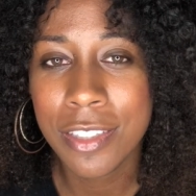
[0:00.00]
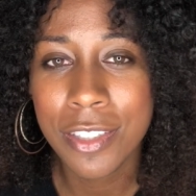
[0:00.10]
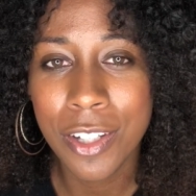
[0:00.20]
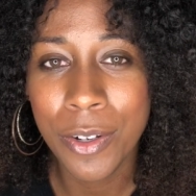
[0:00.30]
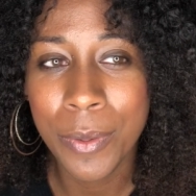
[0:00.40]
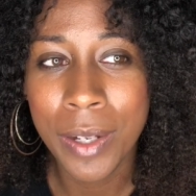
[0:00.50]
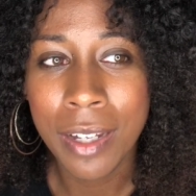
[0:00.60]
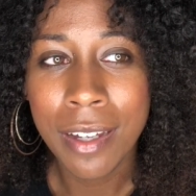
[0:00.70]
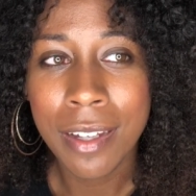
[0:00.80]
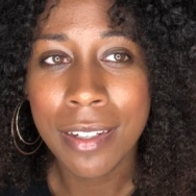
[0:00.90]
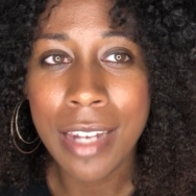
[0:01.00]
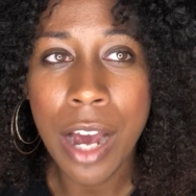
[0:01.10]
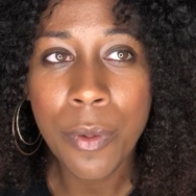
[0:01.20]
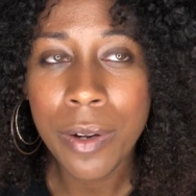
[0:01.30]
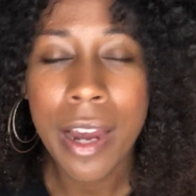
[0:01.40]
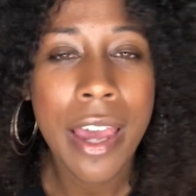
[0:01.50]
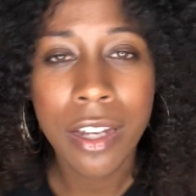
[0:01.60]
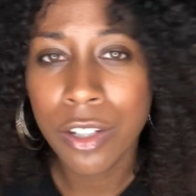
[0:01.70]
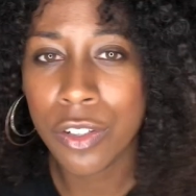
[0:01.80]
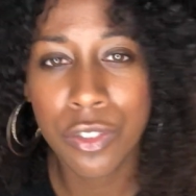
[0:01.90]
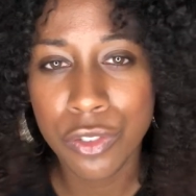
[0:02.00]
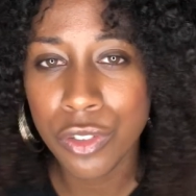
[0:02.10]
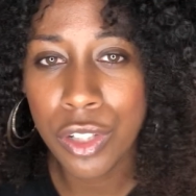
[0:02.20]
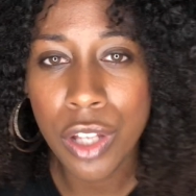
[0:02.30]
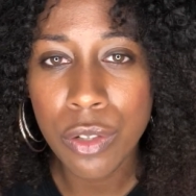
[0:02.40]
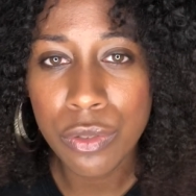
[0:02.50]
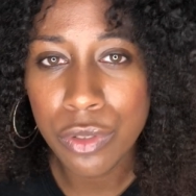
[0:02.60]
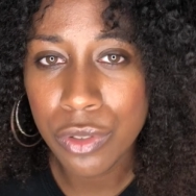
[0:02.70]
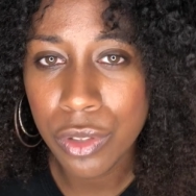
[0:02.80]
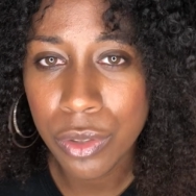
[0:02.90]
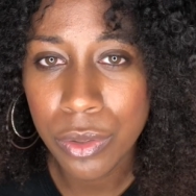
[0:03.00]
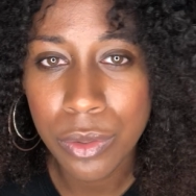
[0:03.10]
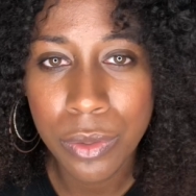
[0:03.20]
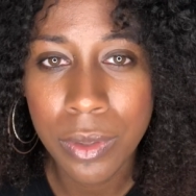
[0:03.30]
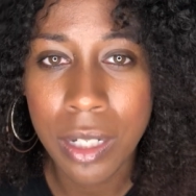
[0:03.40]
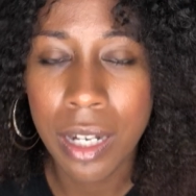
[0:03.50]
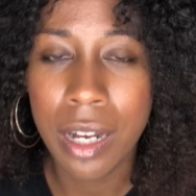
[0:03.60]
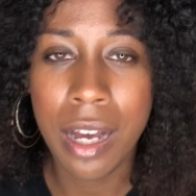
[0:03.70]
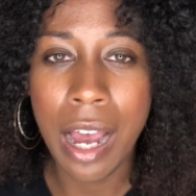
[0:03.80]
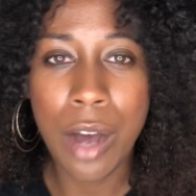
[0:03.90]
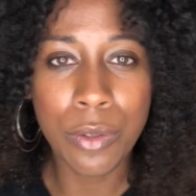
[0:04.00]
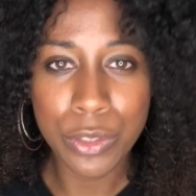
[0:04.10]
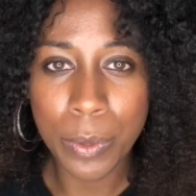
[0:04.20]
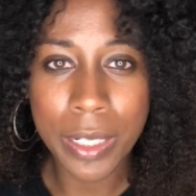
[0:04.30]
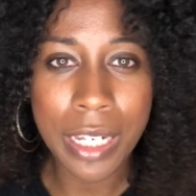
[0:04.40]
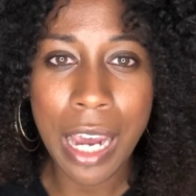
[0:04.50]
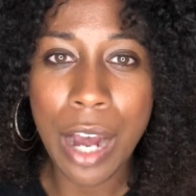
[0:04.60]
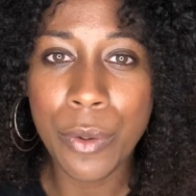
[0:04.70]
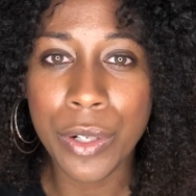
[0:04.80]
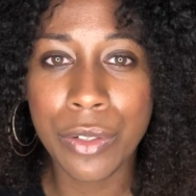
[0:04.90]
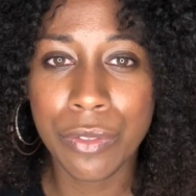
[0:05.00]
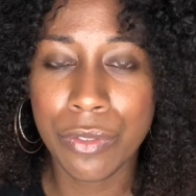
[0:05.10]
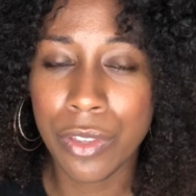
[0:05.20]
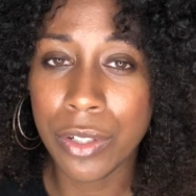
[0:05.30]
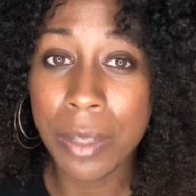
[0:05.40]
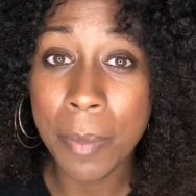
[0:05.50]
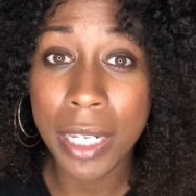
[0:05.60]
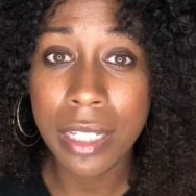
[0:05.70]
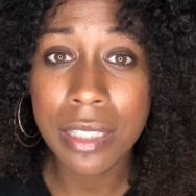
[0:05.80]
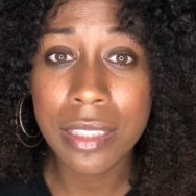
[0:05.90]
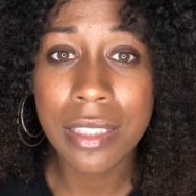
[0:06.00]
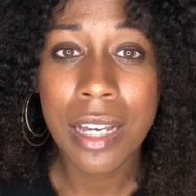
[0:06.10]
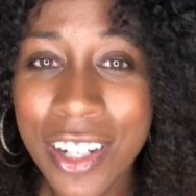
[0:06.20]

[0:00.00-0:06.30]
So now we're at close to an hour 20, hour 30 minutes.